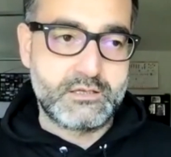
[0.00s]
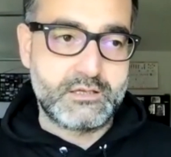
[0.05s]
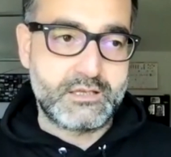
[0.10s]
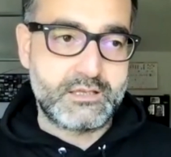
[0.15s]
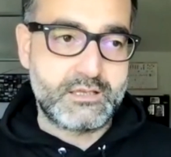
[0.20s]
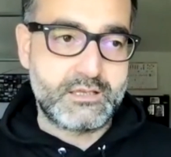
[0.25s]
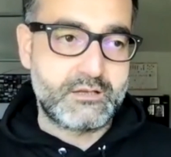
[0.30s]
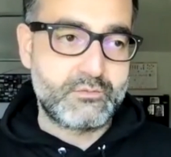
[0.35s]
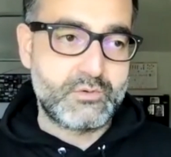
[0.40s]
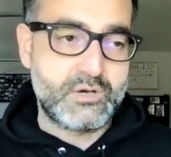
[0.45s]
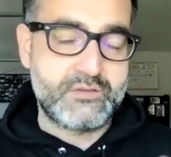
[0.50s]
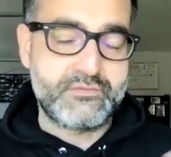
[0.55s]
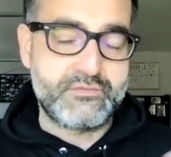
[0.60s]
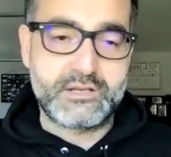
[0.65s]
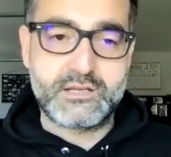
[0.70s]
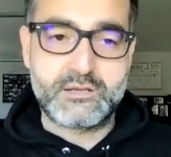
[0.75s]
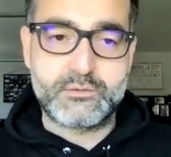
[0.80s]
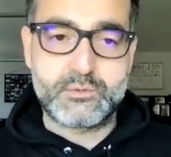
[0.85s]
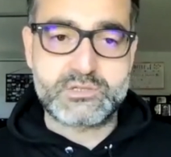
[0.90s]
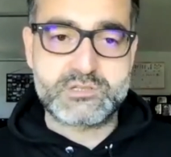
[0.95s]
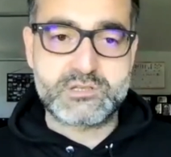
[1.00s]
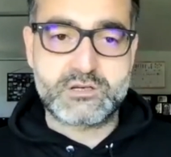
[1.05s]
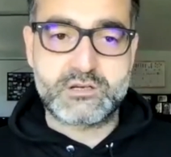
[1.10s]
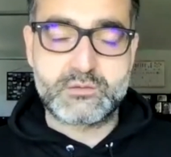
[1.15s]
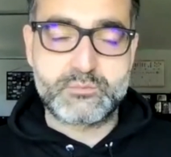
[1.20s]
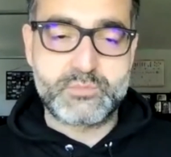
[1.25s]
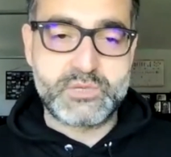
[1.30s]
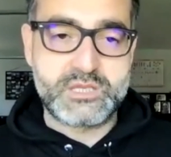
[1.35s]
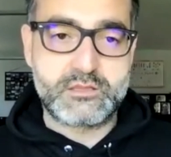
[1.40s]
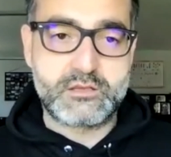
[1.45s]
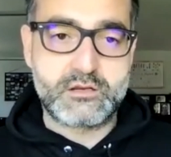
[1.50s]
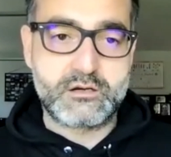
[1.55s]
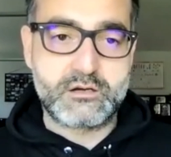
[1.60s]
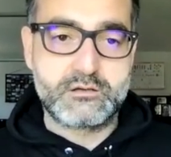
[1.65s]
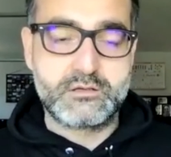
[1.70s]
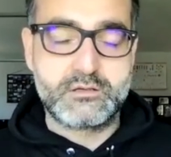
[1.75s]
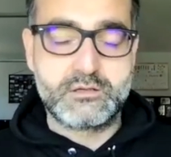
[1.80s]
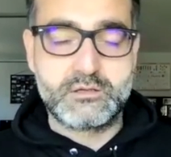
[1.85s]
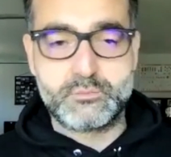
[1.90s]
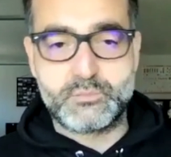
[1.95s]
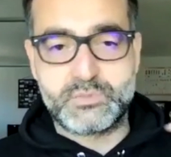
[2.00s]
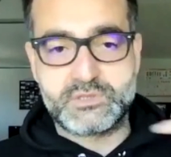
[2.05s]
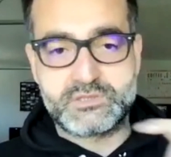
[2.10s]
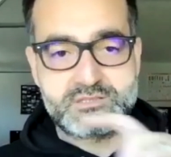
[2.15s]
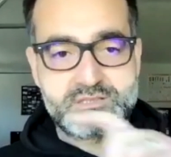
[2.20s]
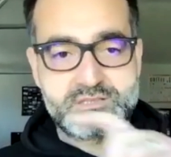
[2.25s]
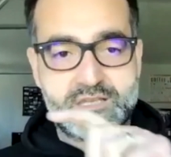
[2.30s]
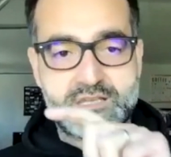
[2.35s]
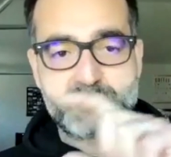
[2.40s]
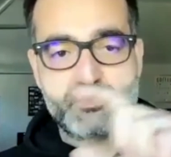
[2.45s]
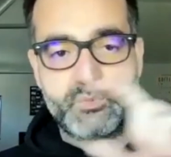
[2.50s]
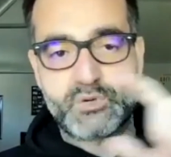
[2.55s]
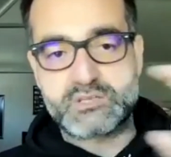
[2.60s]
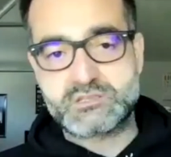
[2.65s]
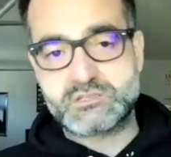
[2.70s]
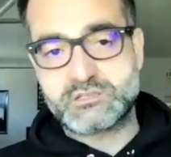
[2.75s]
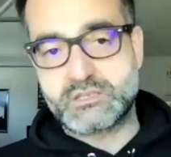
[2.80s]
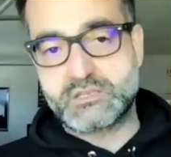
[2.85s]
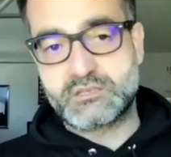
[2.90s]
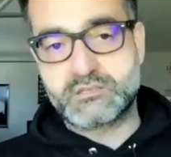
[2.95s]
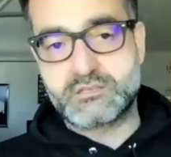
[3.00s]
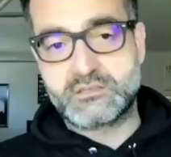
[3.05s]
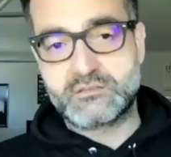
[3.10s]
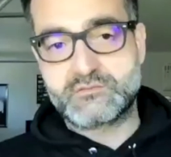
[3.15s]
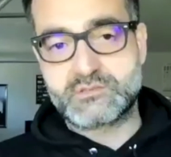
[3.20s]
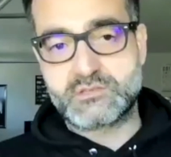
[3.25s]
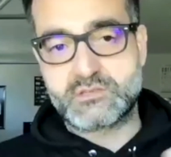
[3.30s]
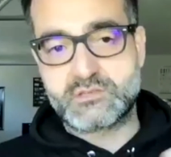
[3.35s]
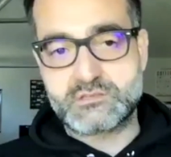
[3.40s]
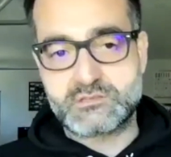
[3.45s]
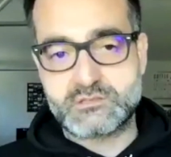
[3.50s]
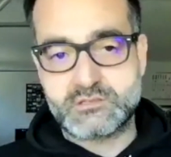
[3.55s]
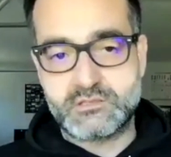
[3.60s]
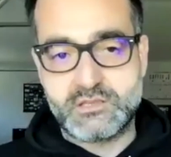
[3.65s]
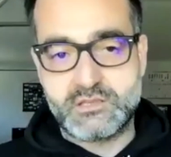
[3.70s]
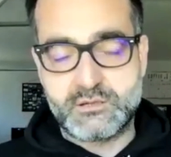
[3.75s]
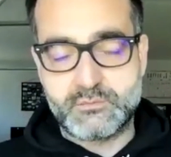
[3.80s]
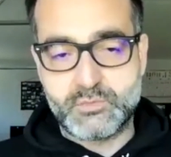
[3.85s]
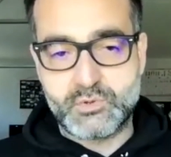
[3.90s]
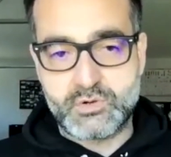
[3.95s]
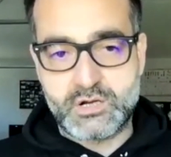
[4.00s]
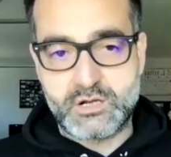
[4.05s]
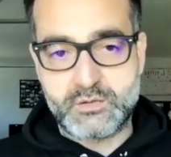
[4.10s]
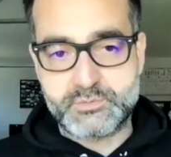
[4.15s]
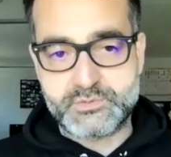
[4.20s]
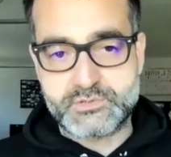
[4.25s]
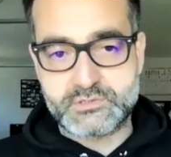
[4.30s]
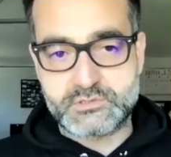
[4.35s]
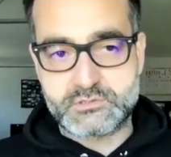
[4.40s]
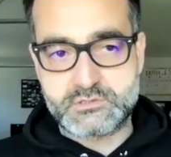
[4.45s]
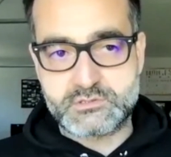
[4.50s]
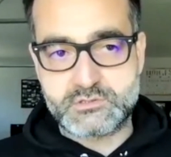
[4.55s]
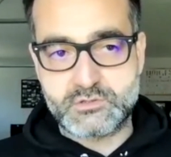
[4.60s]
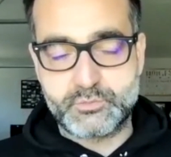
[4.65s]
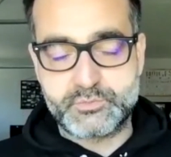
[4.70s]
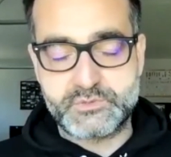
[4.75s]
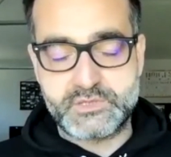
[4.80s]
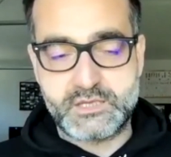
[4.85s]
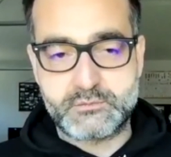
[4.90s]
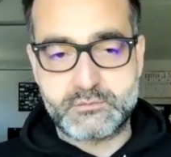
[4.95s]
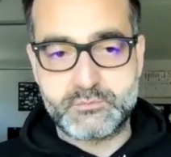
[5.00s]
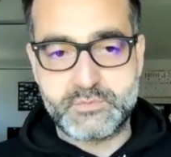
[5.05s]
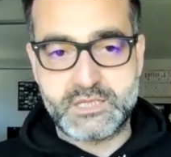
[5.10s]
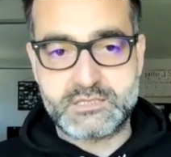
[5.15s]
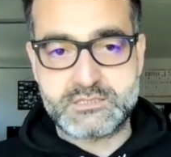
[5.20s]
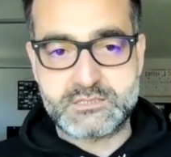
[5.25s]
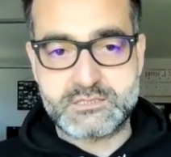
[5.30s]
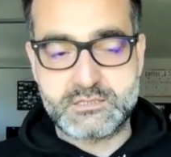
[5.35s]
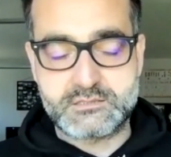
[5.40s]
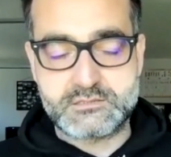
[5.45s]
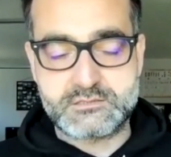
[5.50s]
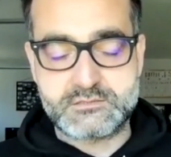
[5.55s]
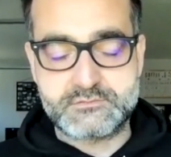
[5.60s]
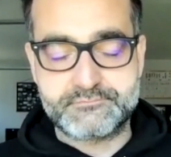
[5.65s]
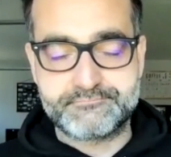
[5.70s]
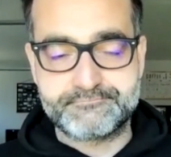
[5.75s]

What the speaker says: Again, Wi-Fi networks are going to be there, but this express lane gives us a lot more options. Hope that makes sense.